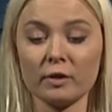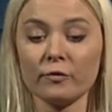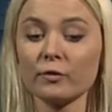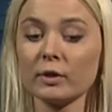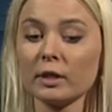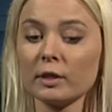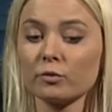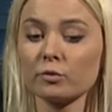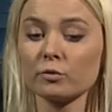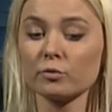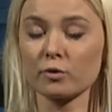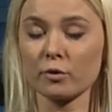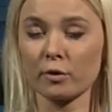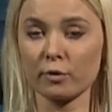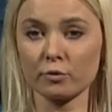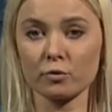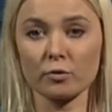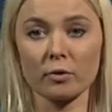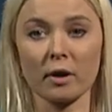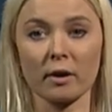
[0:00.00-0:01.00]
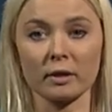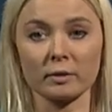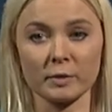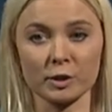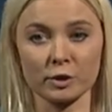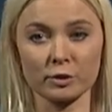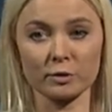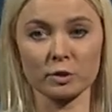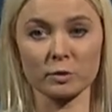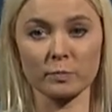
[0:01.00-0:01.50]
free to turn to our
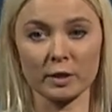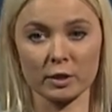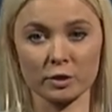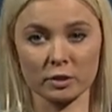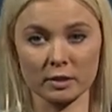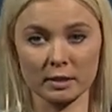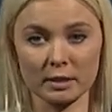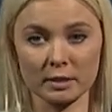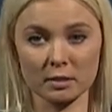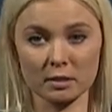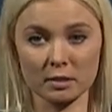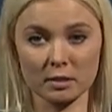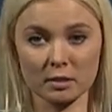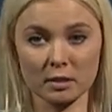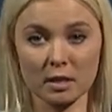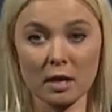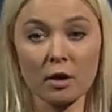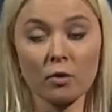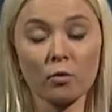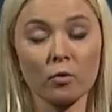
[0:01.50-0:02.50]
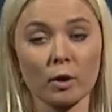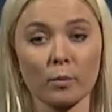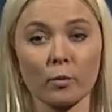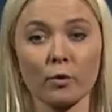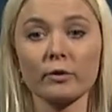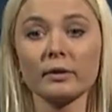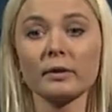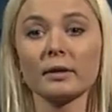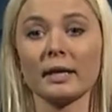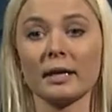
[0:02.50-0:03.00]
admission specialists, who are
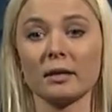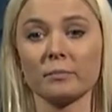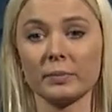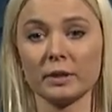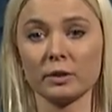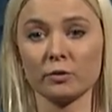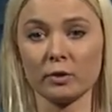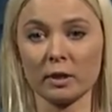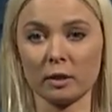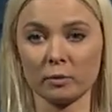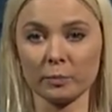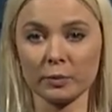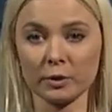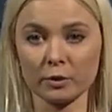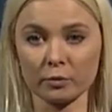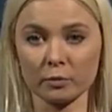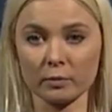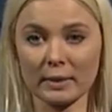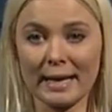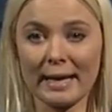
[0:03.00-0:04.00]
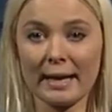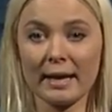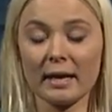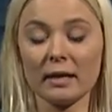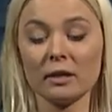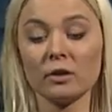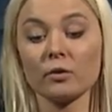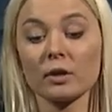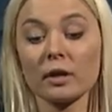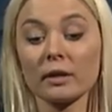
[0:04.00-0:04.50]
more than happy to help you.
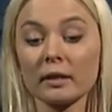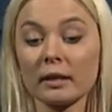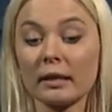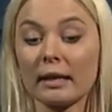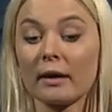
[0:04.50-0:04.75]
You can